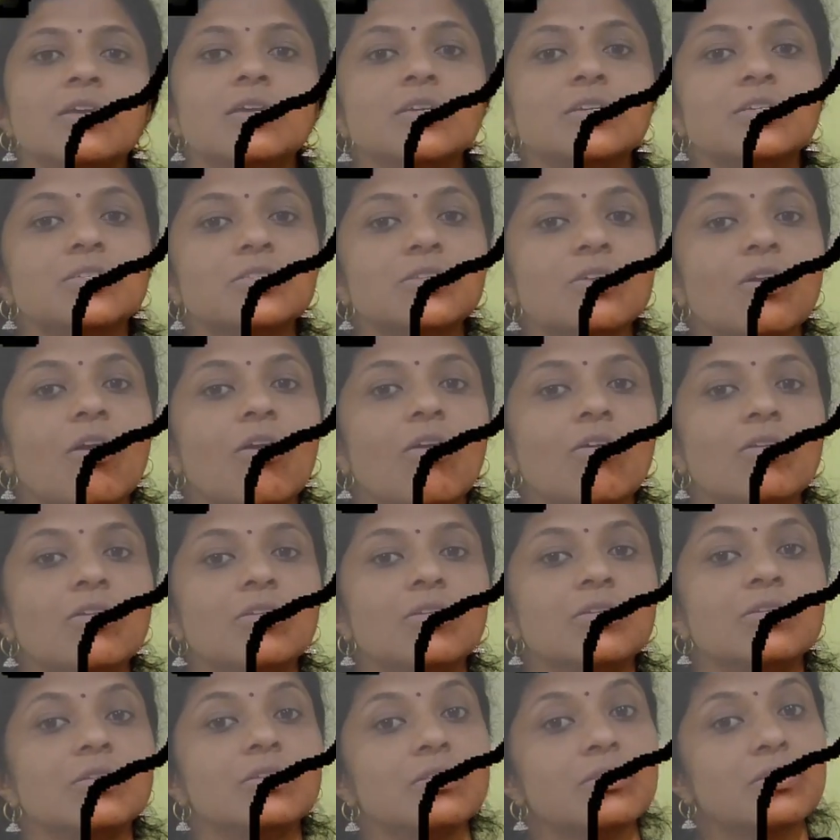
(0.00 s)
is
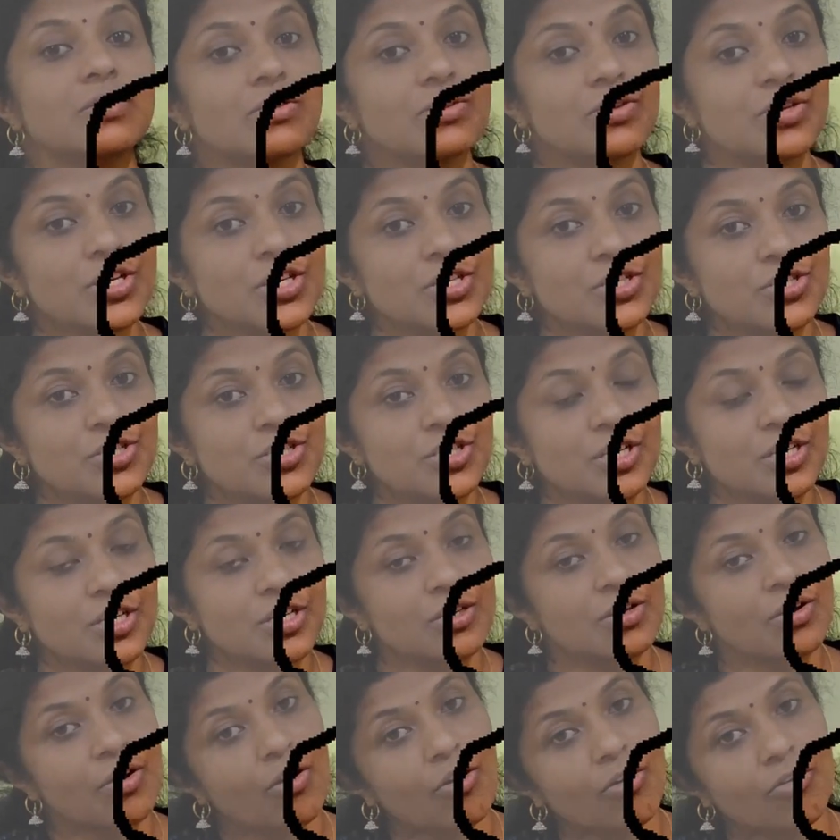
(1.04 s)
called the
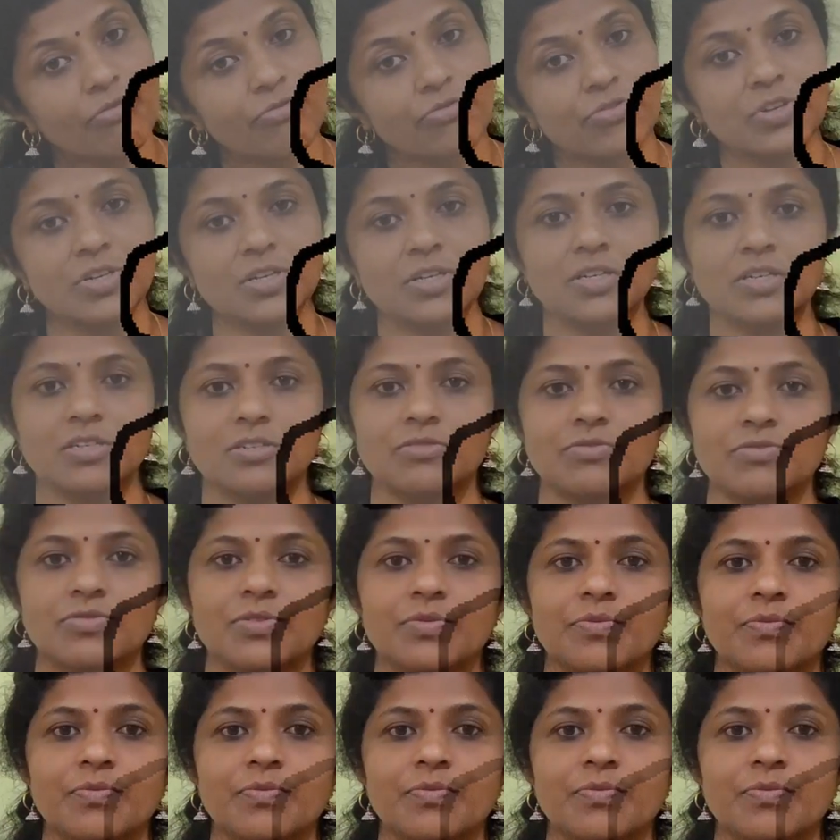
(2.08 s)
region of the curve.